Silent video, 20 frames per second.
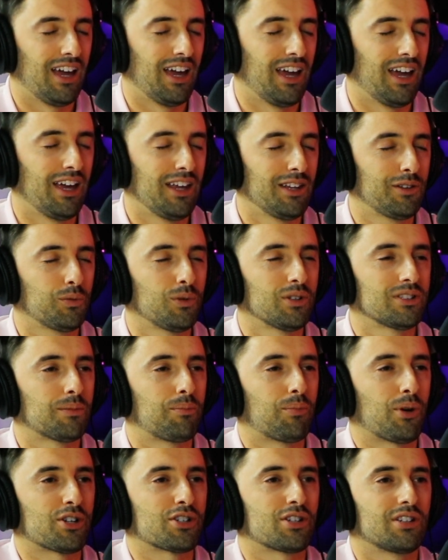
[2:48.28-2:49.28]
it was a
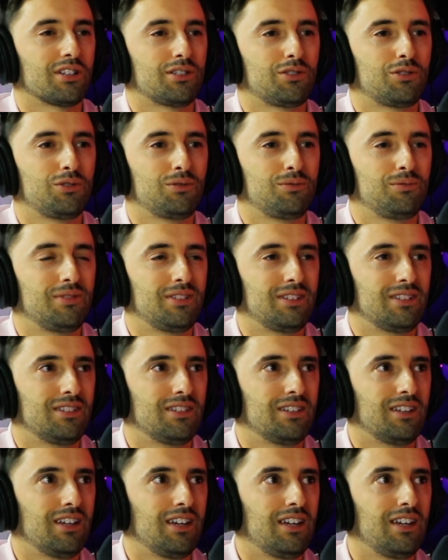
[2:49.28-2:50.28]
pressure that
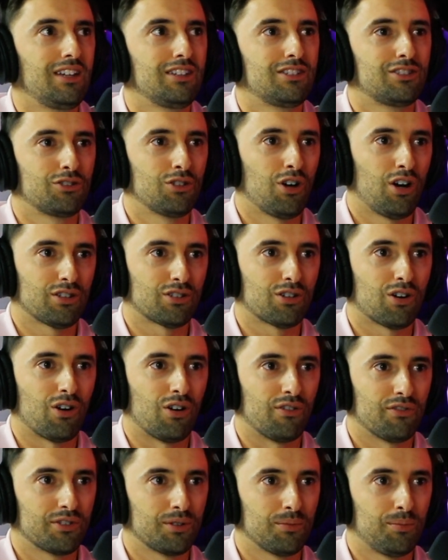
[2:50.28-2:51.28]
is not
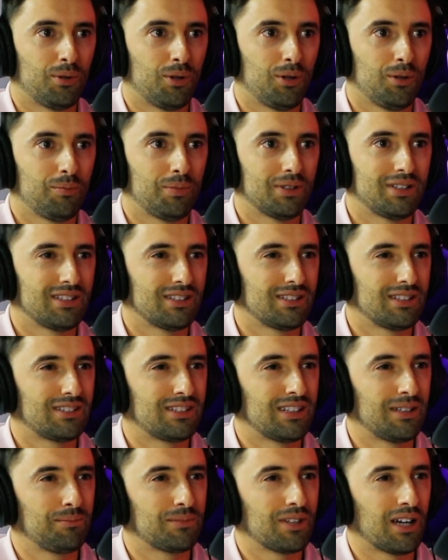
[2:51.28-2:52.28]
comfortable, but at the
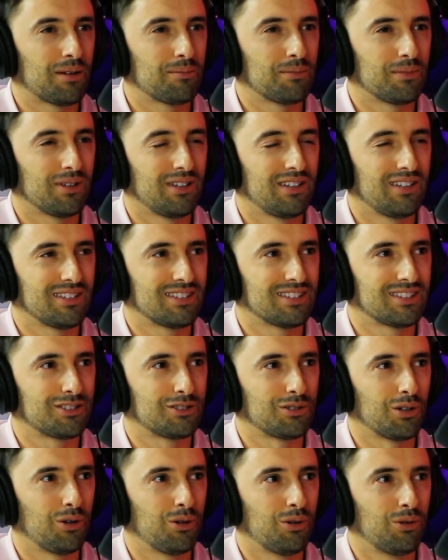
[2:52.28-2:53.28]
same time is
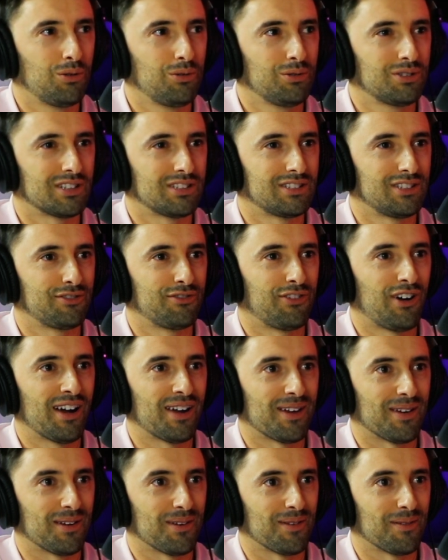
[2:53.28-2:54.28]
so
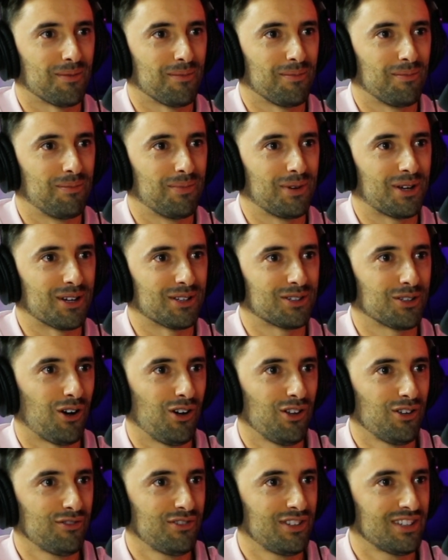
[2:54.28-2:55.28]
satisfying, because
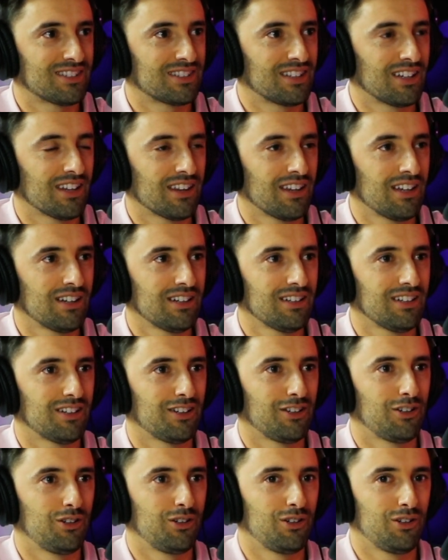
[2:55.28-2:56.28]
all of a sudden
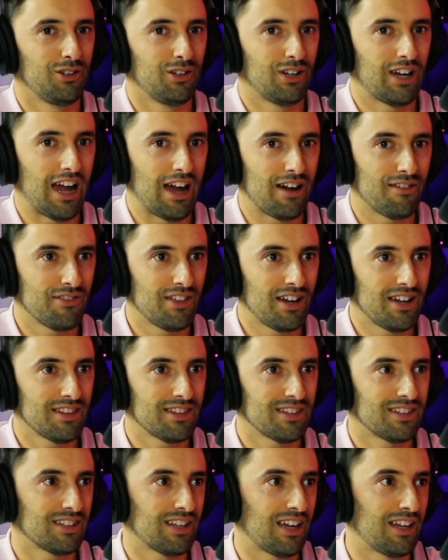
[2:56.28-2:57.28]
you have
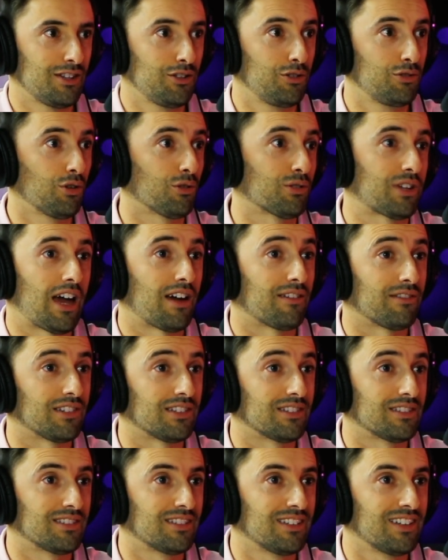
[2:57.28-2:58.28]
that and you don't have it
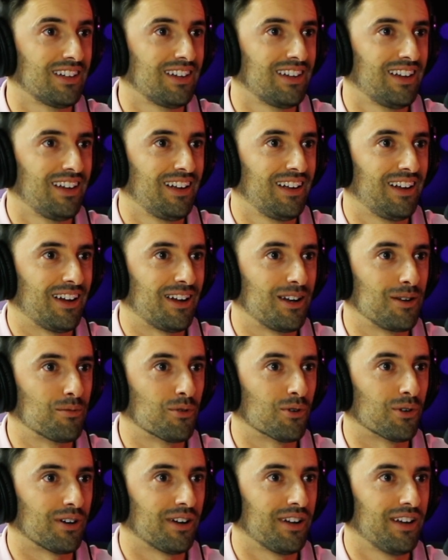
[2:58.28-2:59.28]

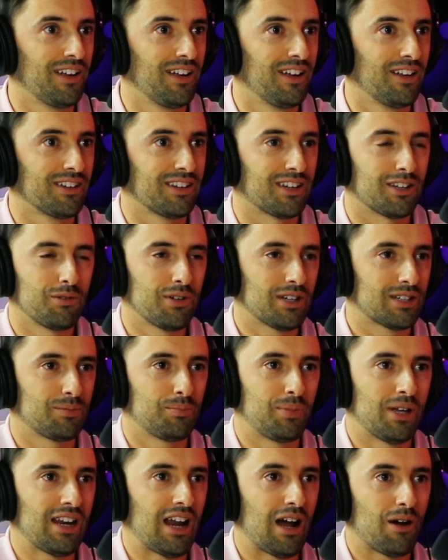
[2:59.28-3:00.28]
anymore. Can you
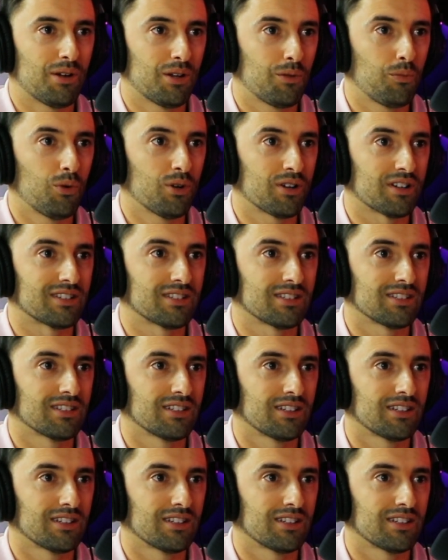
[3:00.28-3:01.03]
explain how it works?